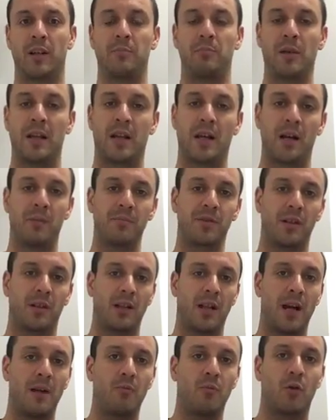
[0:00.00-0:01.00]
It becomes a
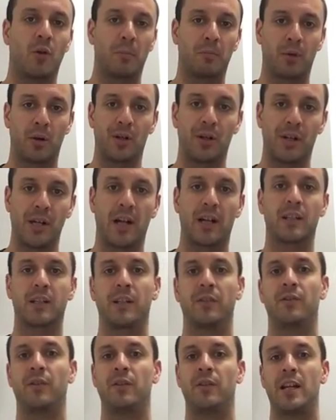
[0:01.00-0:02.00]
lot more
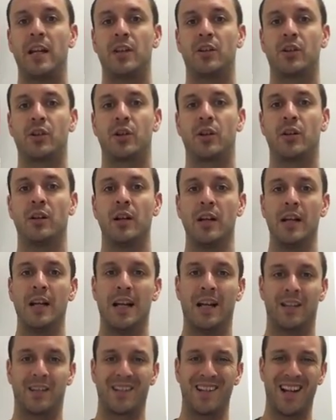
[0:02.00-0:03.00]
productive in nature.
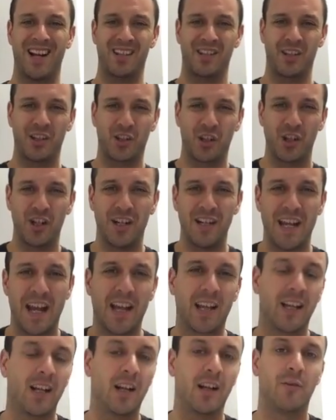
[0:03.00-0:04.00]
It's not such a
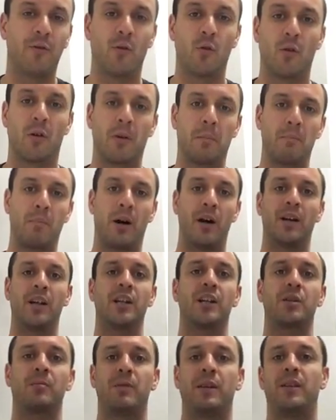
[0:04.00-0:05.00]
negative or a
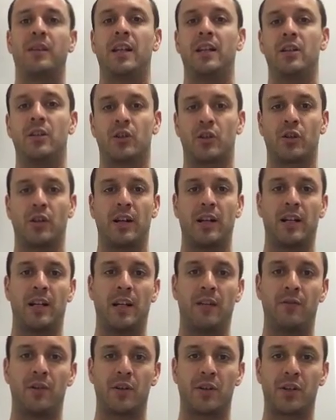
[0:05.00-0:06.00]
punishment that you're trying to
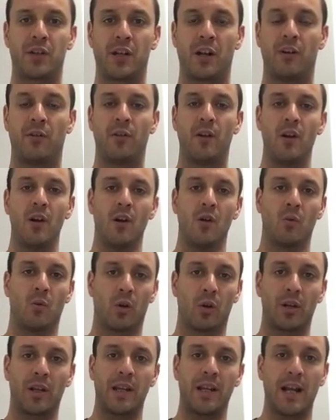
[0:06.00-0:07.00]
give yourself.
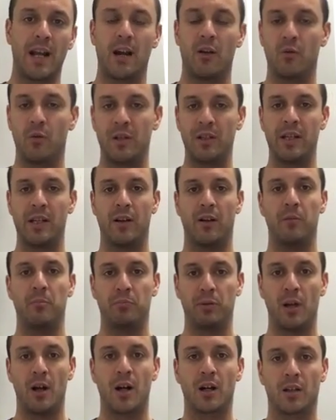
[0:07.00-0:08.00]
Working out, we did a
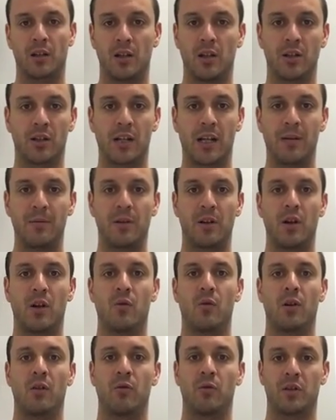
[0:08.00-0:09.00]
blog a long time ago
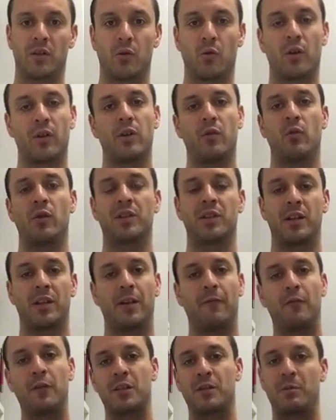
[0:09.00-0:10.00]
where it was what's the
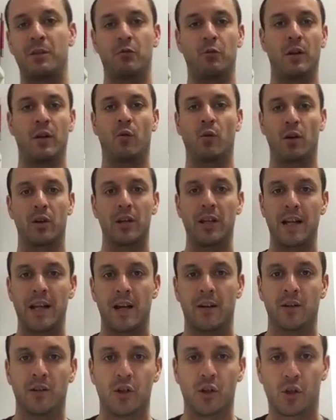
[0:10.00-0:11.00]
difference between working
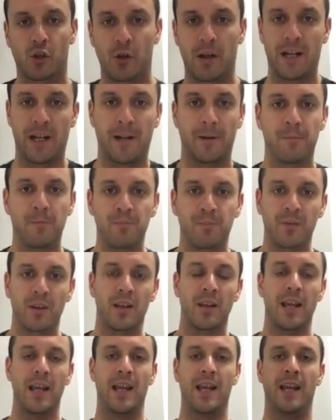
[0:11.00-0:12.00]
out and training,
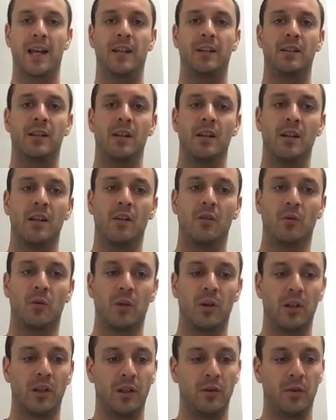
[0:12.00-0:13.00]
and
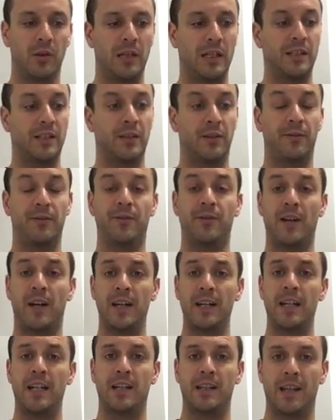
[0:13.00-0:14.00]
really
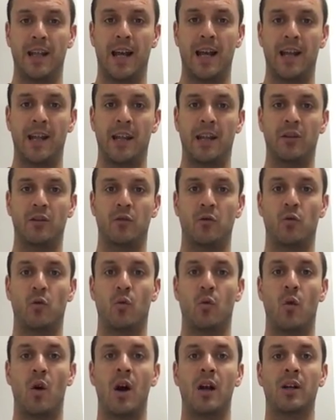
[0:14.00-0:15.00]
defining that and
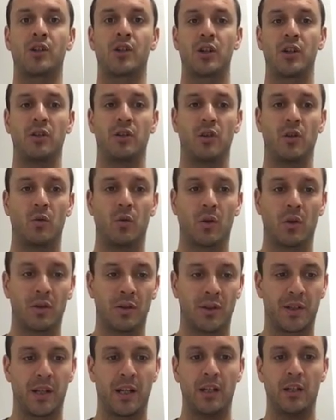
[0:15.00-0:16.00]
watching the
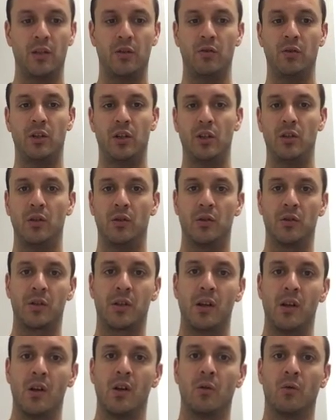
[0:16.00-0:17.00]
words that you use
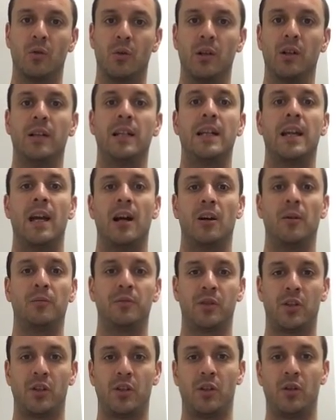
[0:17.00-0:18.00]
really help
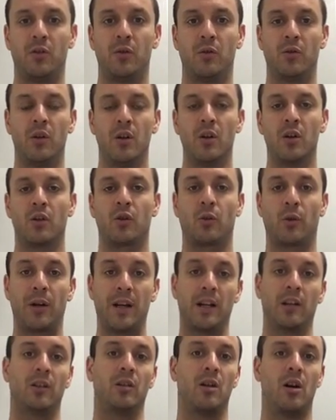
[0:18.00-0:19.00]
to
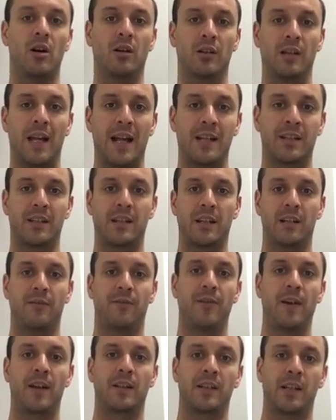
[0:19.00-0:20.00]
create a long-lasting
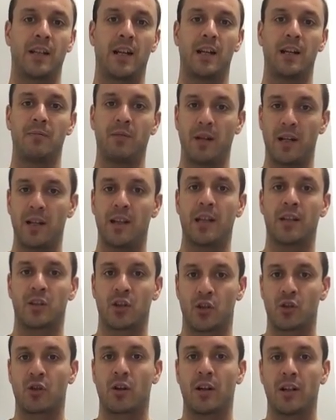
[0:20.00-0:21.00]
effect in anybody that's
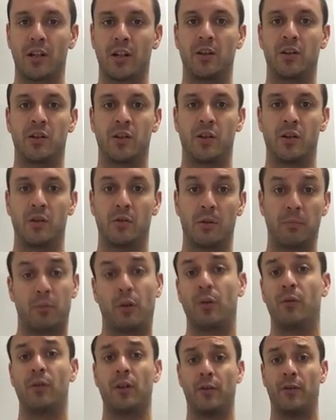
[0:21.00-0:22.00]
trying to
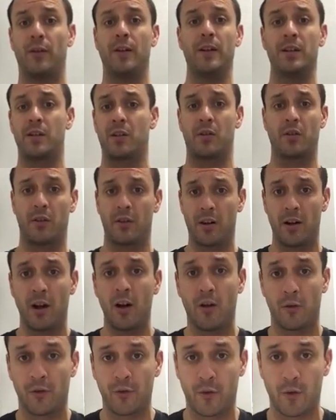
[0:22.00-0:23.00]
improve their fitness or their
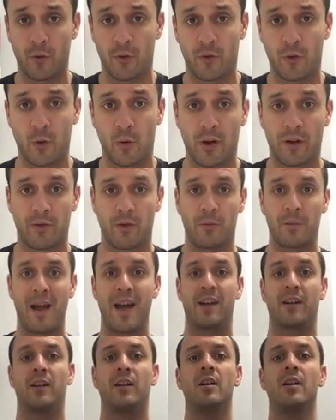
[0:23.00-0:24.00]
health for whatever
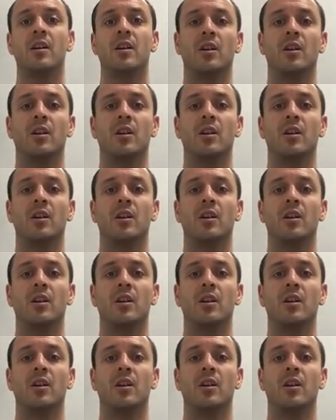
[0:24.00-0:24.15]
matter.